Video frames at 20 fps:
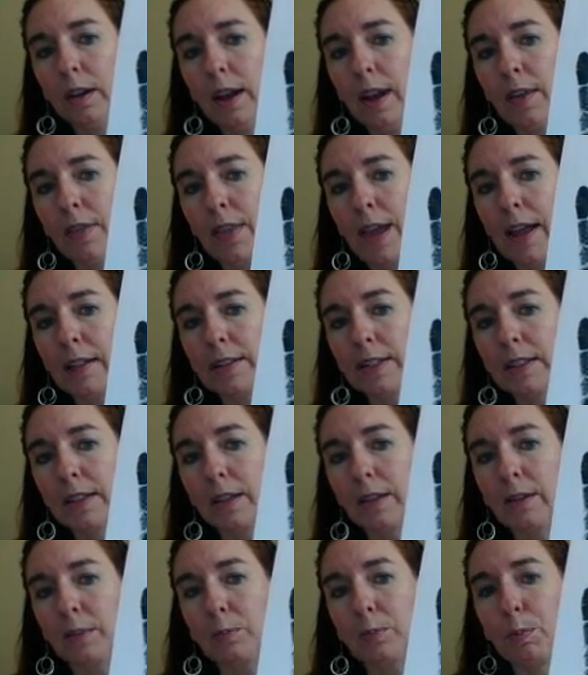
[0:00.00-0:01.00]
and that's
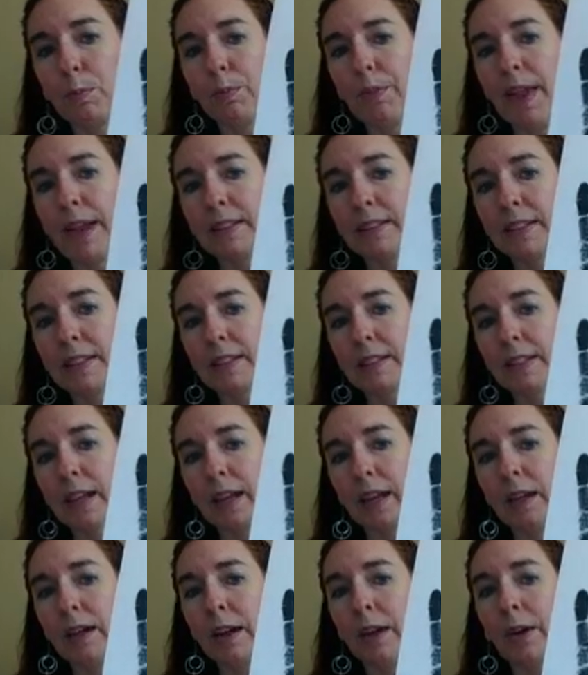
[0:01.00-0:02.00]
the
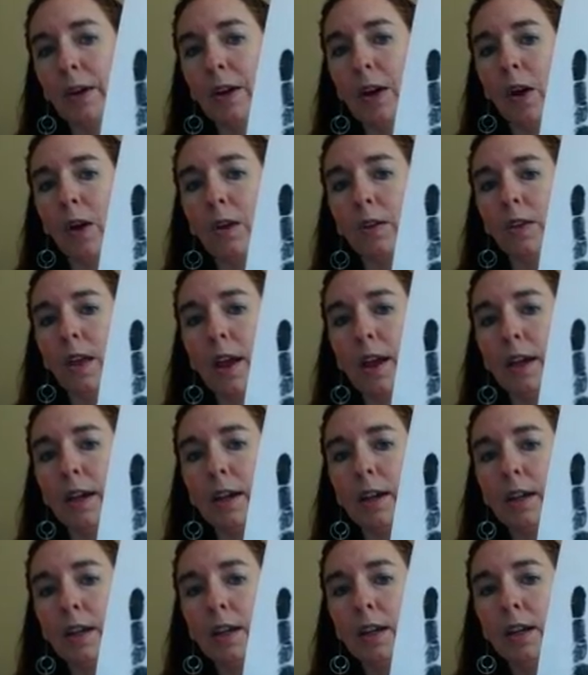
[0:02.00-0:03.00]
secondary heart
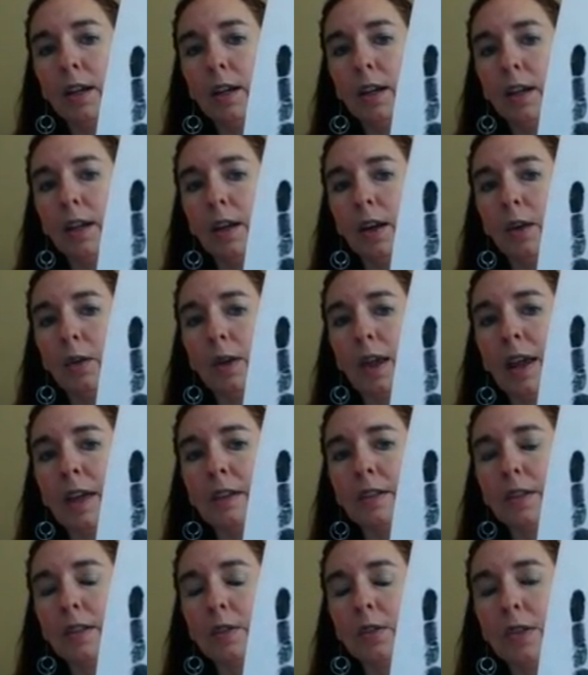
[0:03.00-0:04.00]
line.
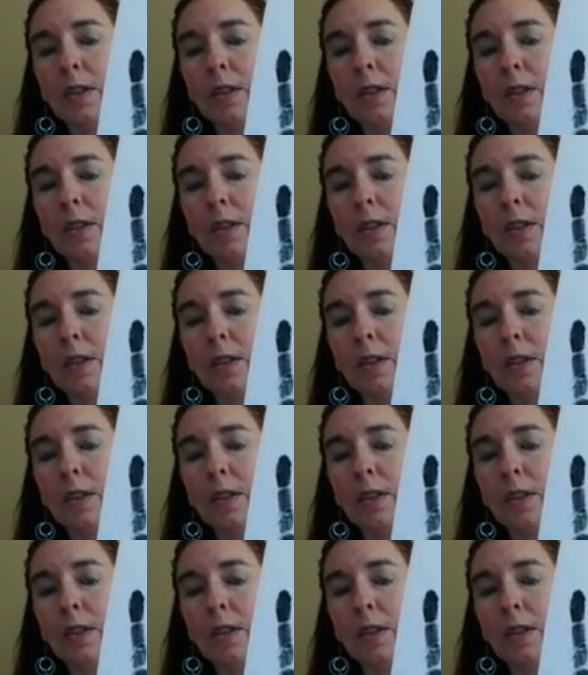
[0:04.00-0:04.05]
Okay, so